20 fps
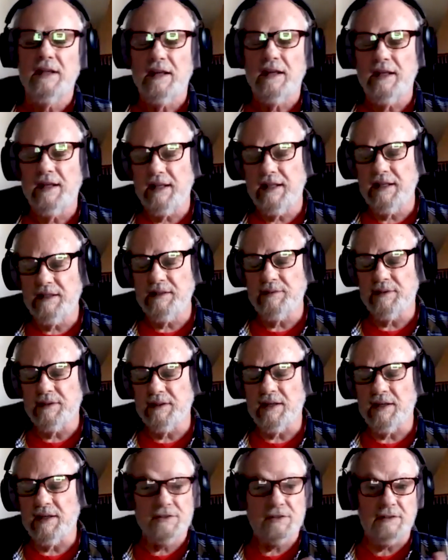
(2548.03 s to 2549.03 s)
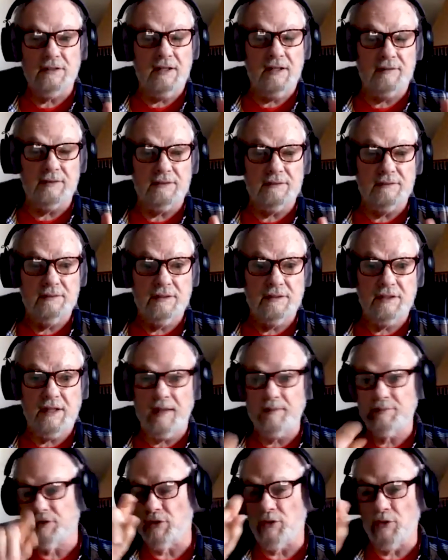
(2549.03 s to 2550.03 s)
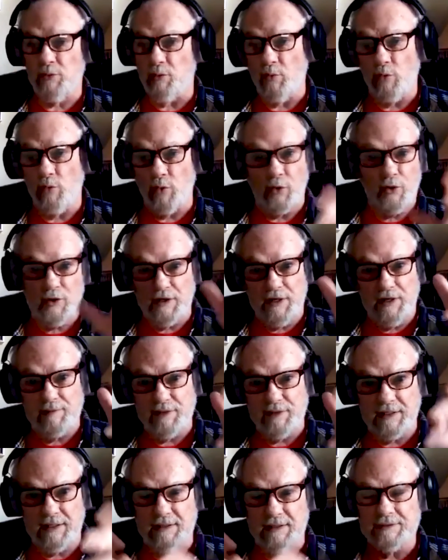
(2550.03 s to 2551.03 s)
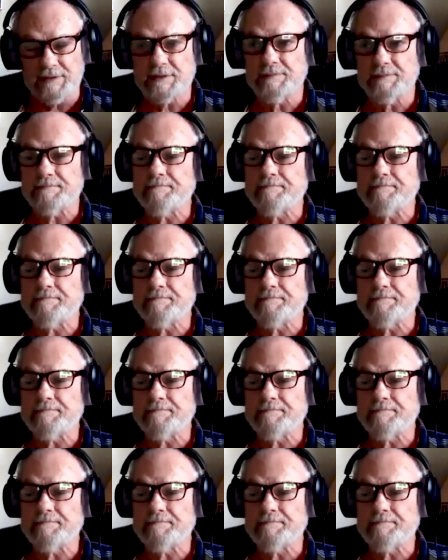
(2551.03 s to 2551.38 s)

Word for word: And anyway, I still have it. The tape's all worn and everything else.